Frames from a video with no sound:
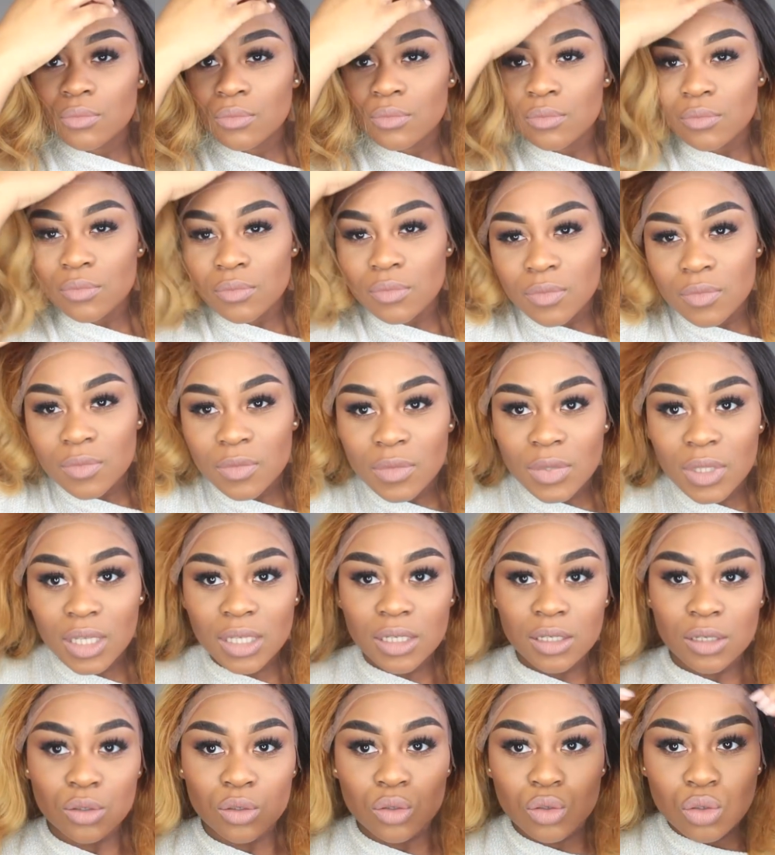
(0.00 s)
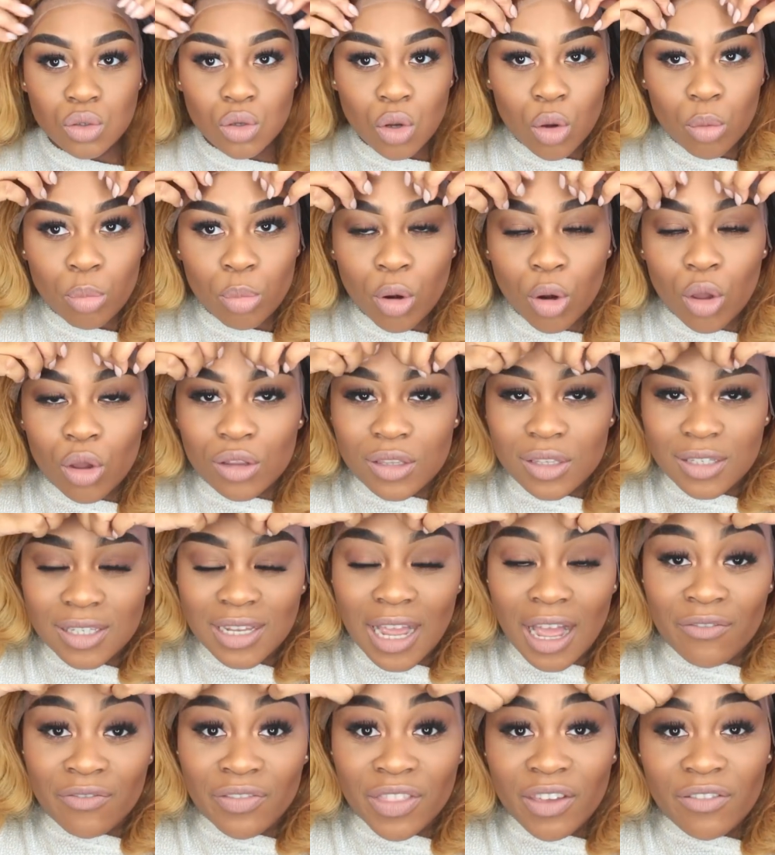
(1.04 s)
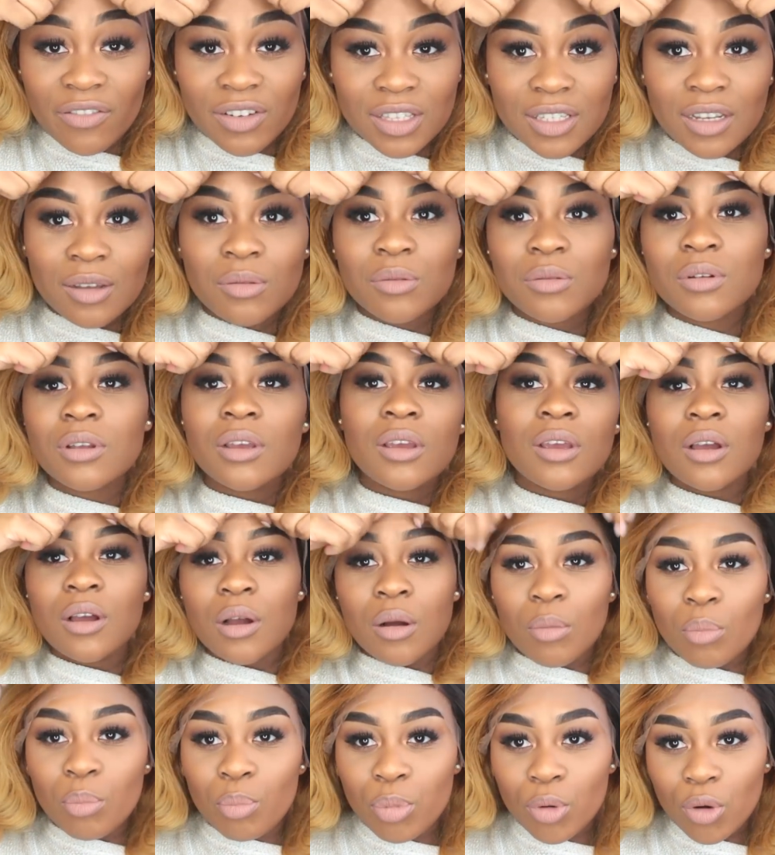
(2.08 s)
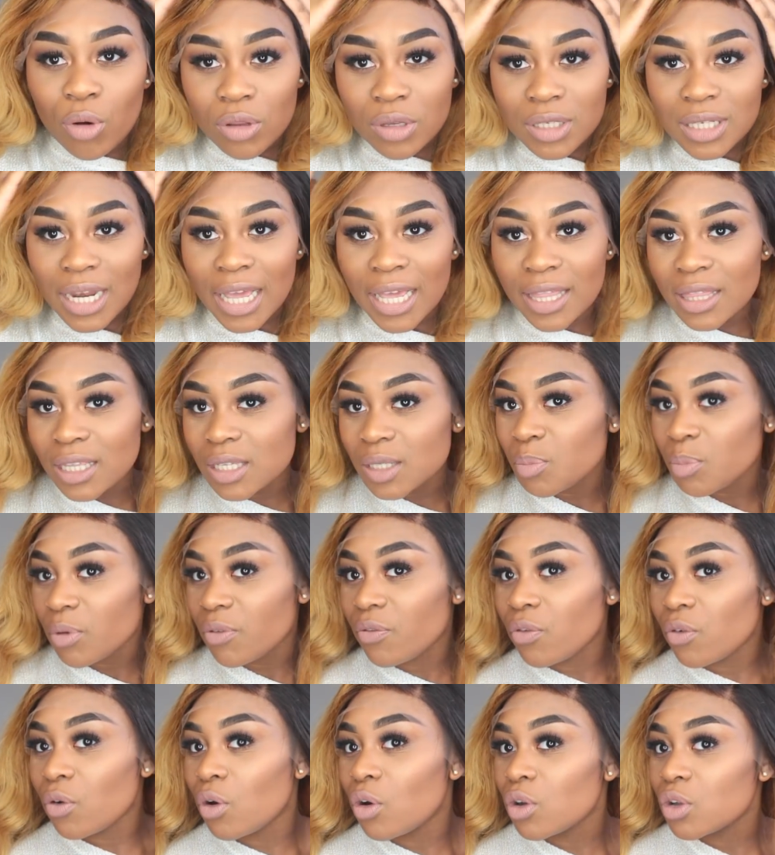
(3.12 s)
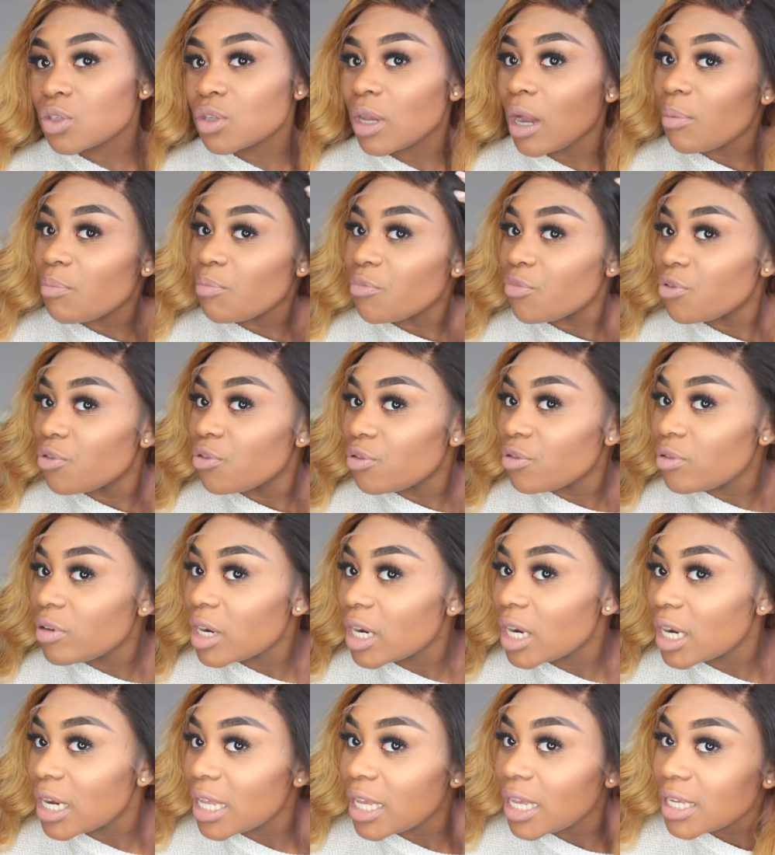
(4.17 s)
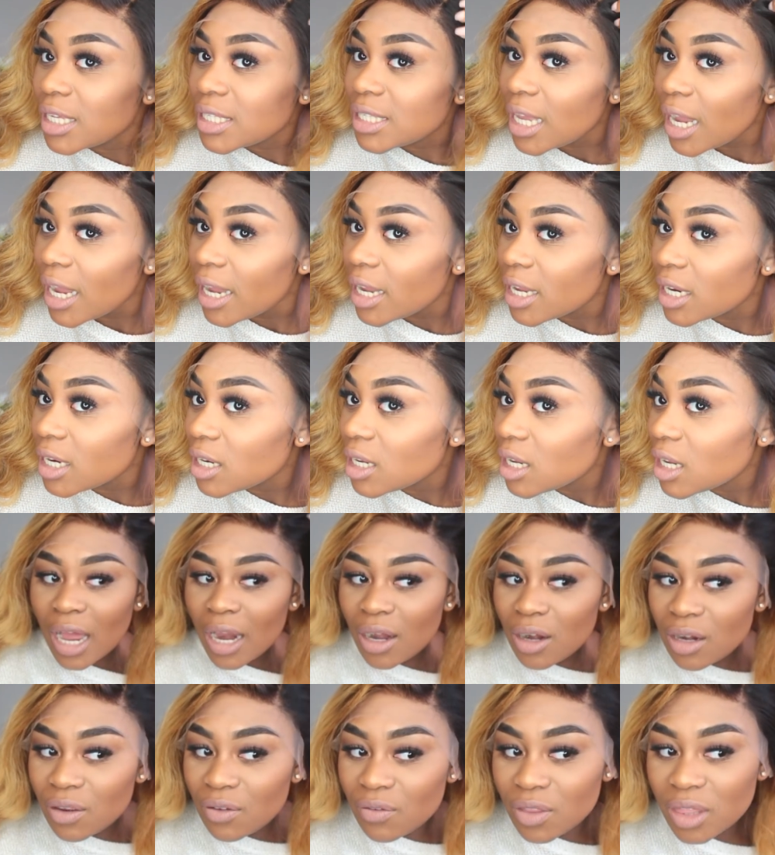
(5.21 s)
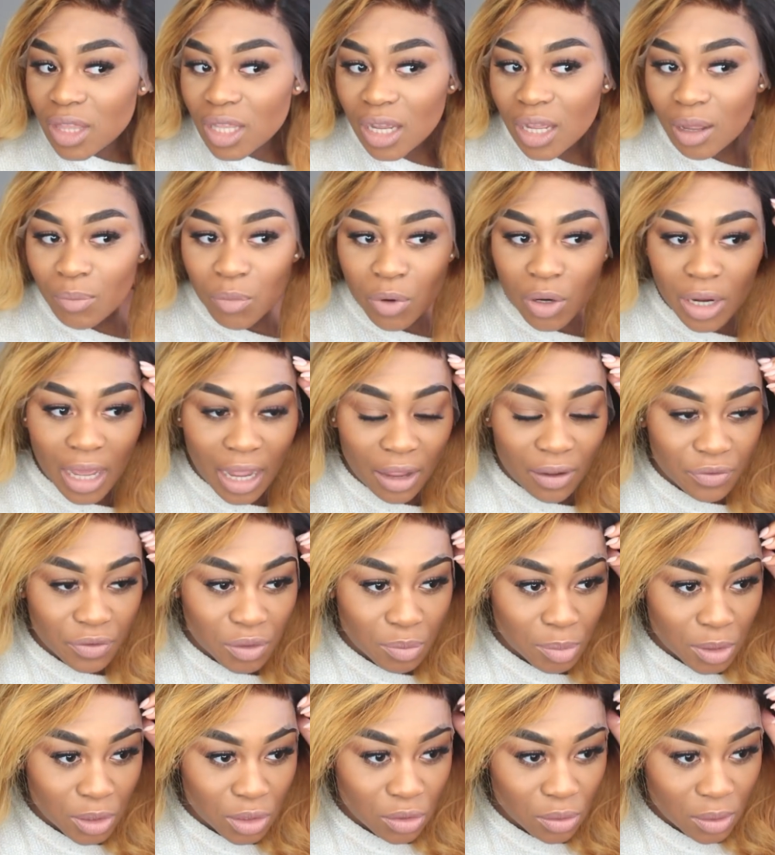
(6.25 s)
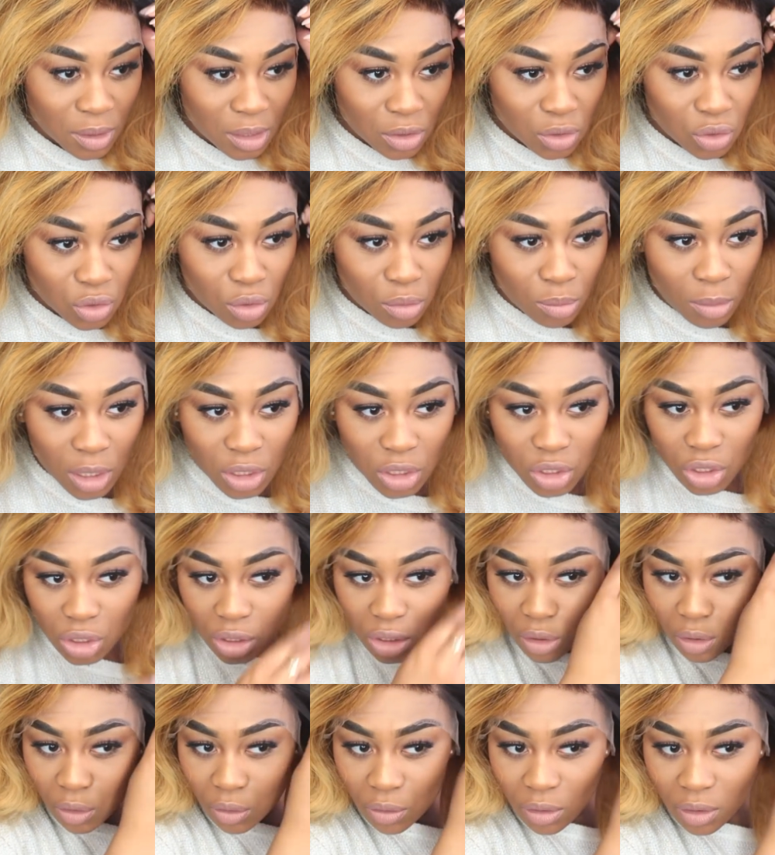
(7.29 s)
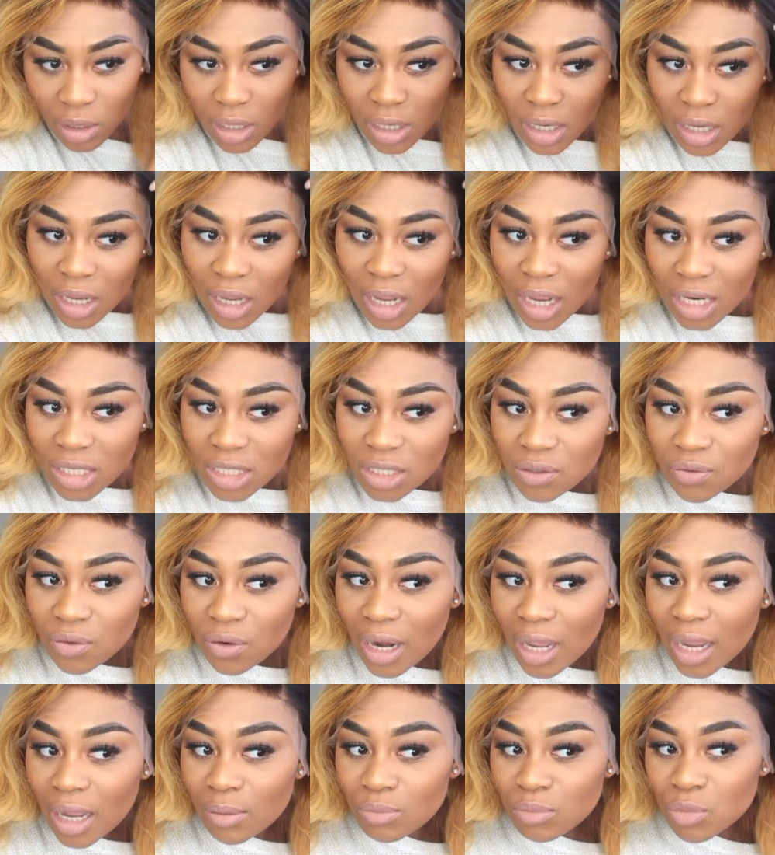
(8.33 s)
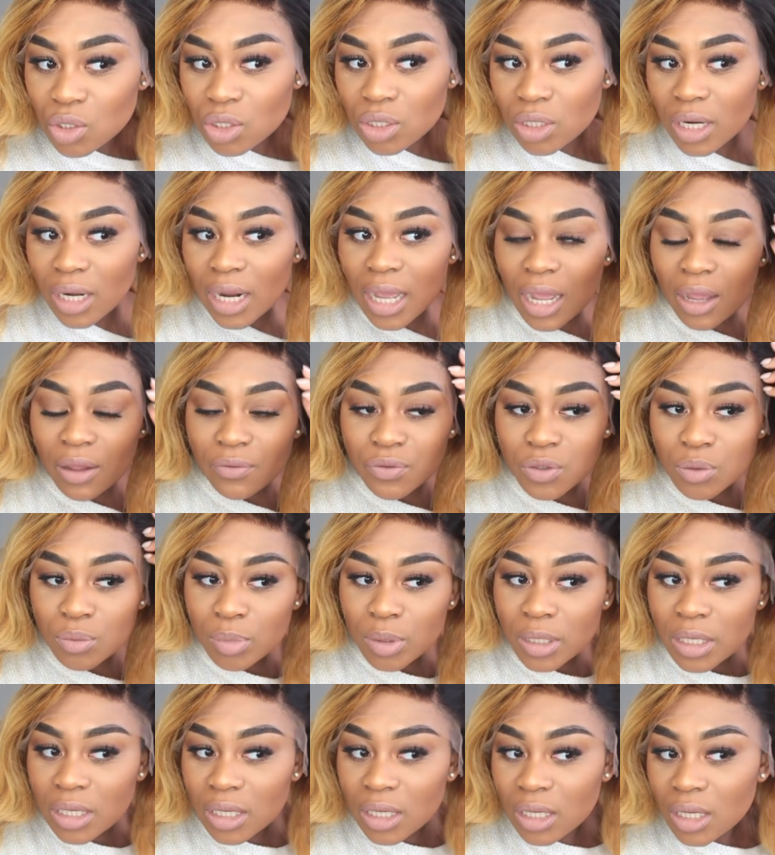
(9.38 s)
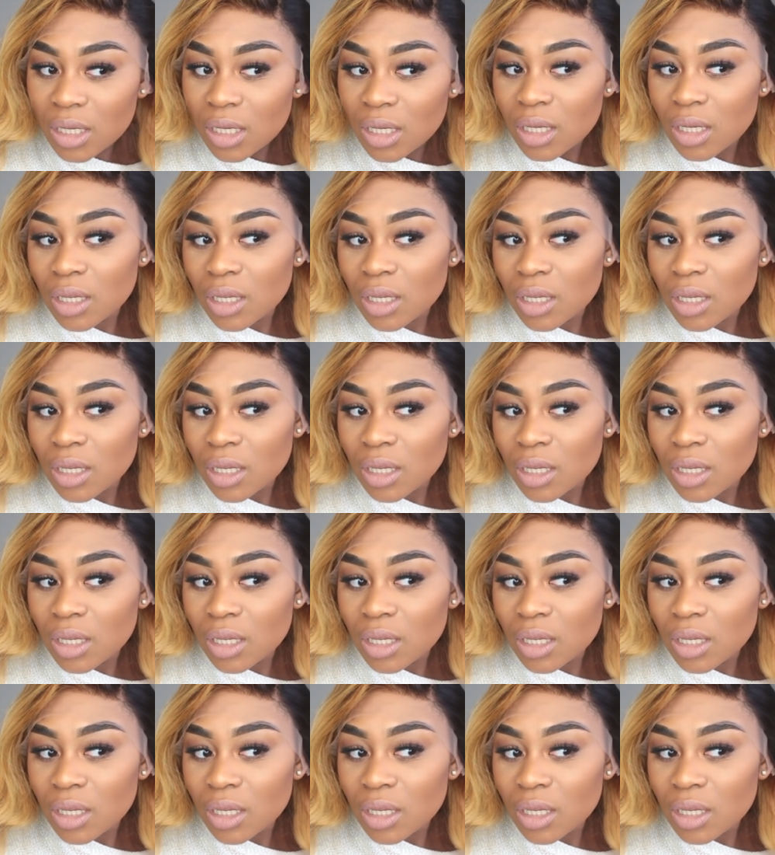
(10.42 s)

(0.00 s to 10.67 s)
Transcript: light. This is so blonde. I've never done blonde like this before, so I'm really excited. I don't even think I'm gonna have to be doing too much, you know. I just feel like I'm just gonna have to be